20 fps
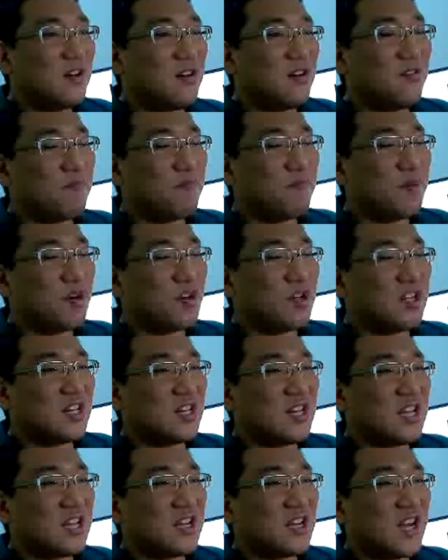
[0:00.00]
burn it
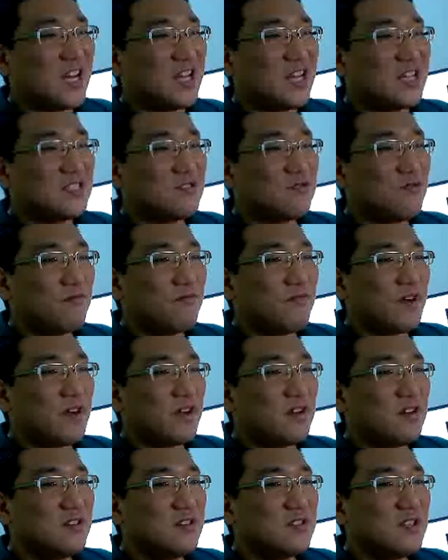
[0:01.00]
like ISO
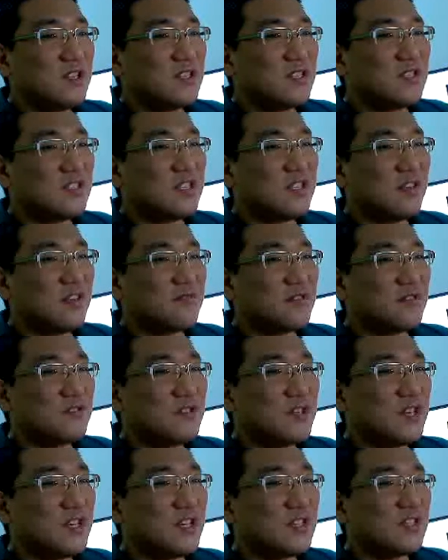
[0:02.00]
files, and then after
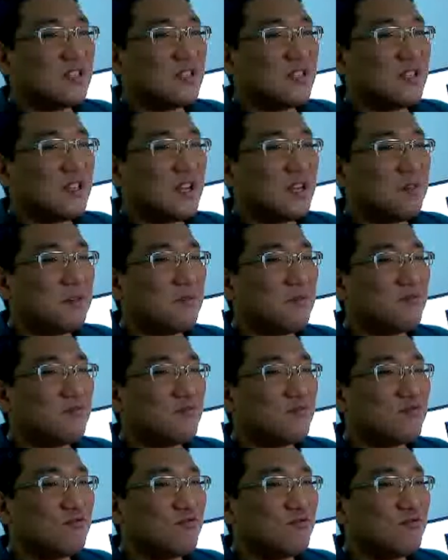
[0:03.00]
that I'm able
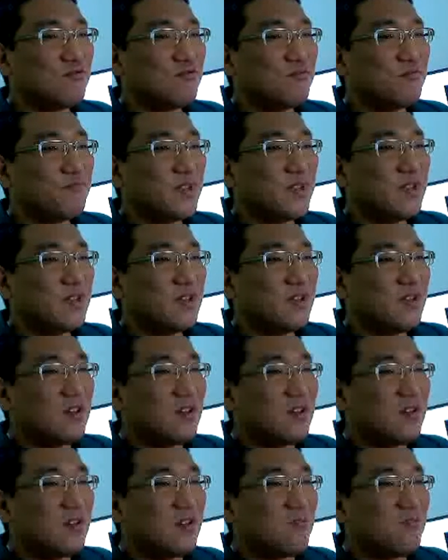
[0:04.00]
to
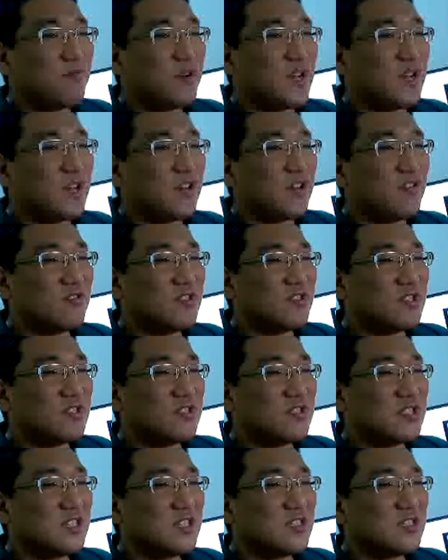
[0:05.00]
play all these
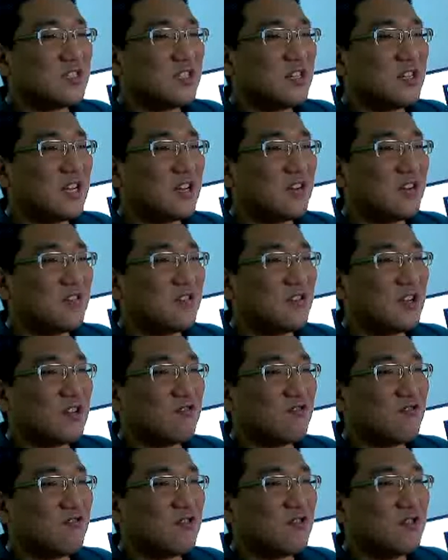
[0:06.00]
things like a regular.